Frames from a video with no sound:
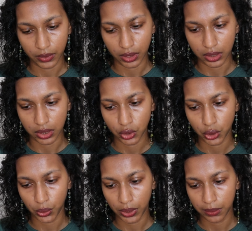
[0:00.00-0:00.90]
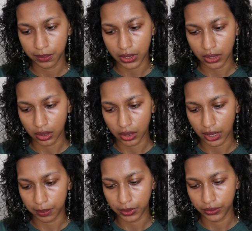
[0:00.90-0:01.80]
it's showing me a
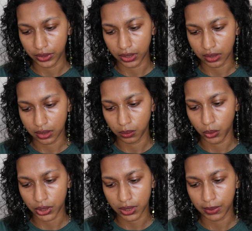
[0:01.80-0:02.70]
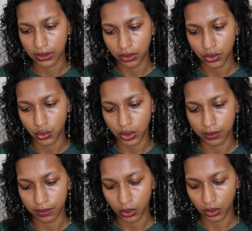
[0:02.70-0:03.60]
couple of things. The Watermelon
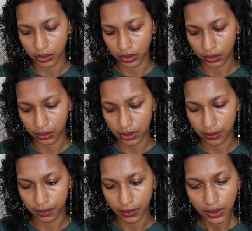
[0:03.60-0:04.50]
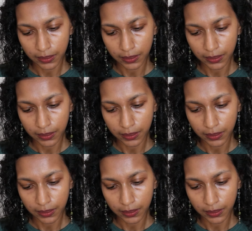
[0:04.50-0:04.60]
Dream All in Cream.